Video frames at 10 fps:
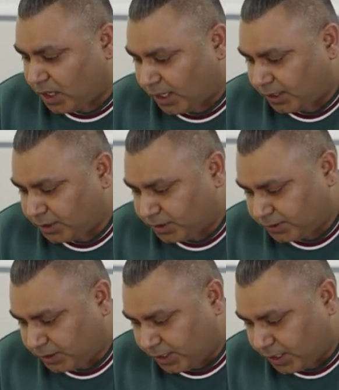
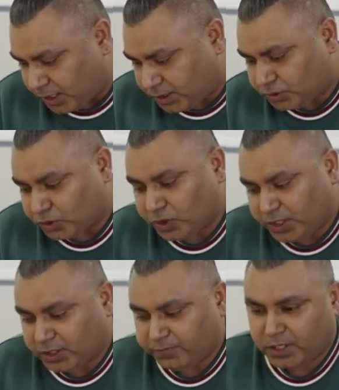and they are
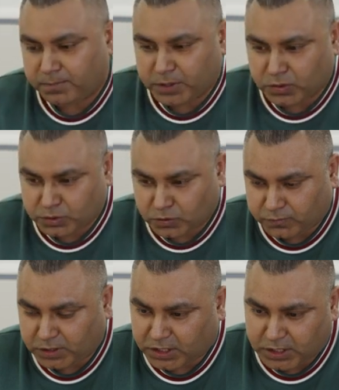throwing away because
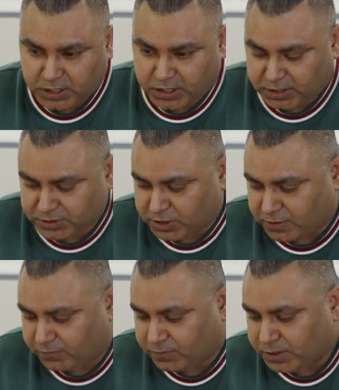of the color and
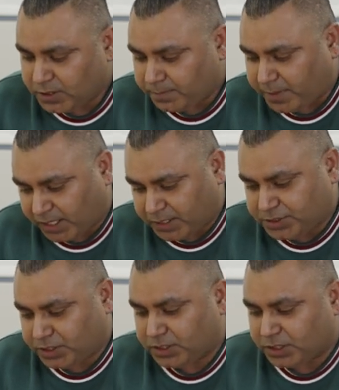stuff.
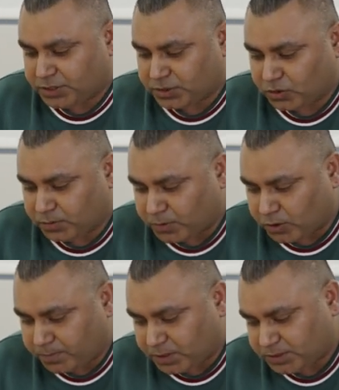Packaging is not
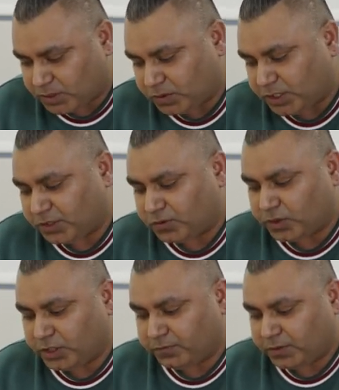proper, so they are
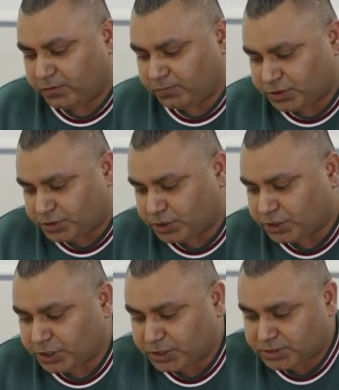throwing away, which
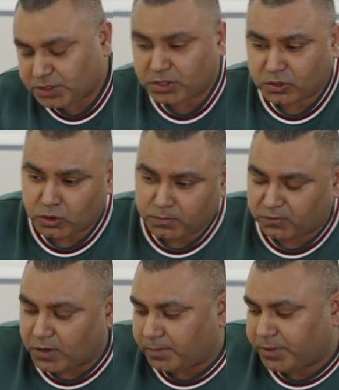generates the
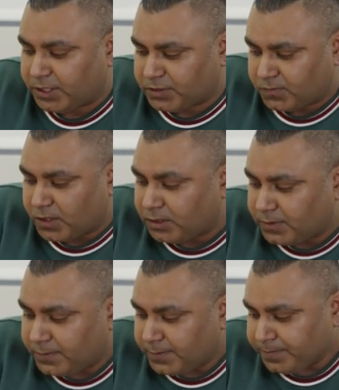global warming as
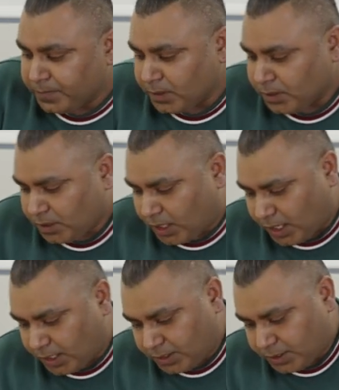well.
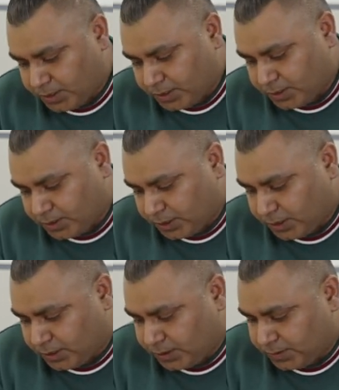And
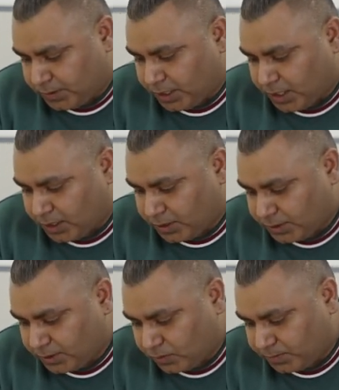they
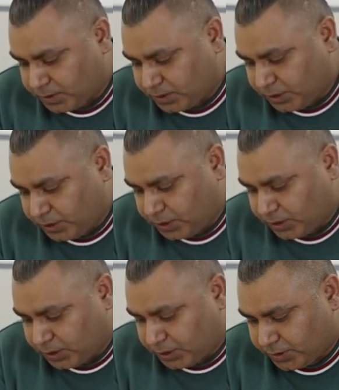are
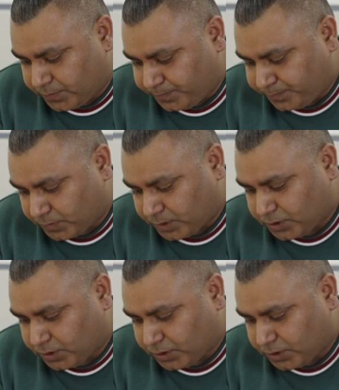obviously some